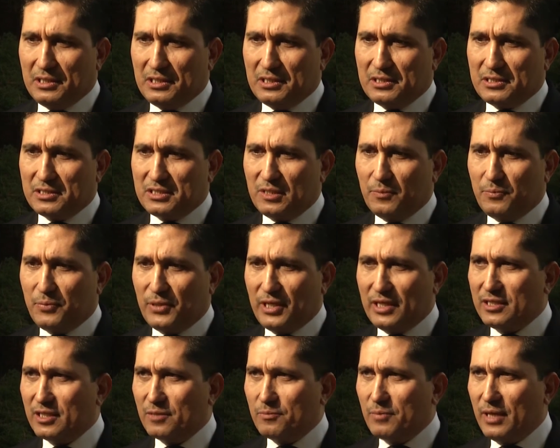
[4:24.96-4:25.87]

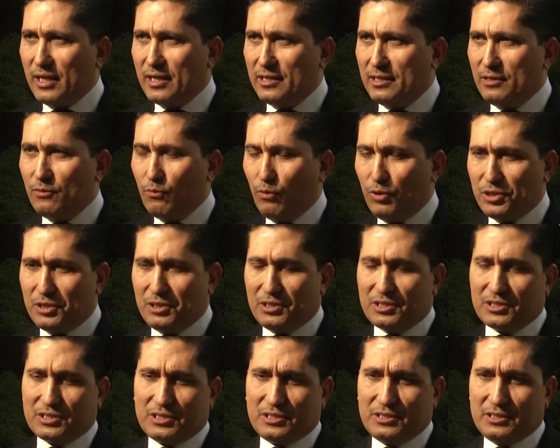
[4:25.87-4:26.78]
separated by
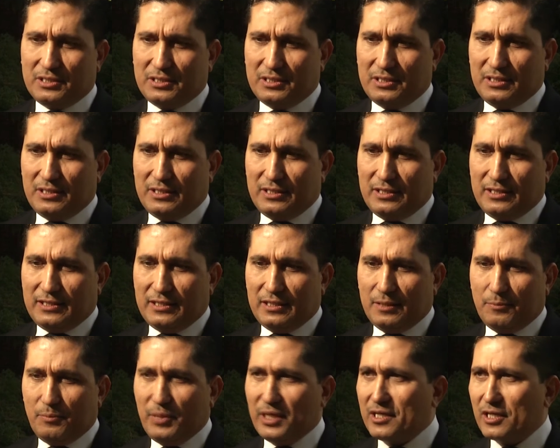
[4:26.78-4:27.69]
waters,
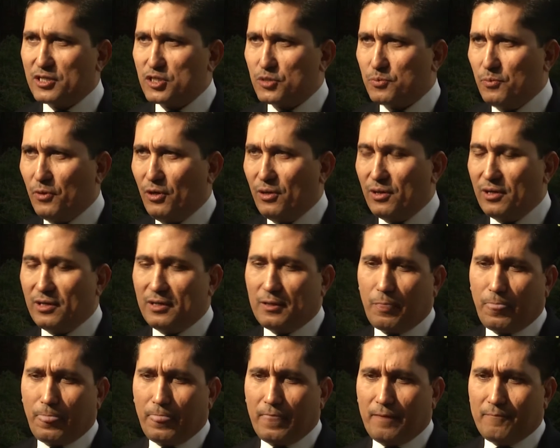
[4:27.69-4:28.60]
big and small.
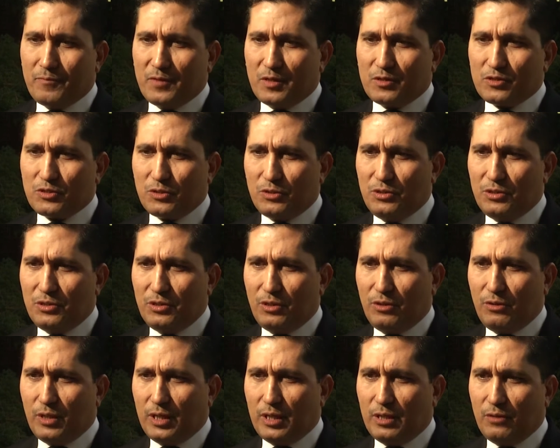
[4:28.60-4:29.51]
So, you
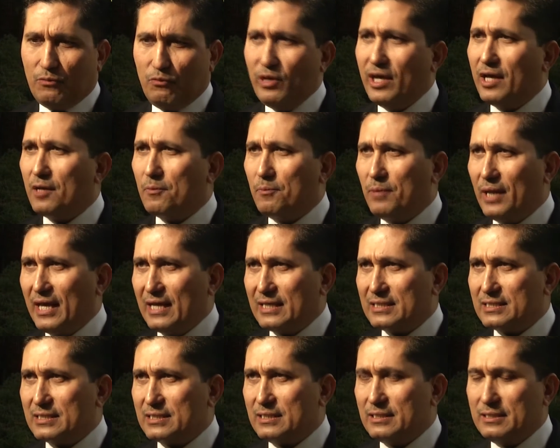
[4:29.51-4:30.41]
know, we are
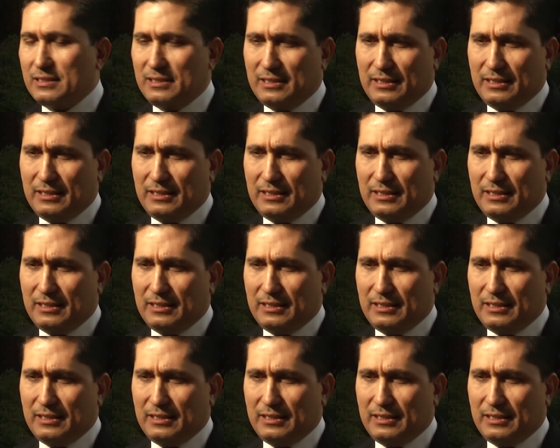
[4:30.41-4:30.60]
blessed.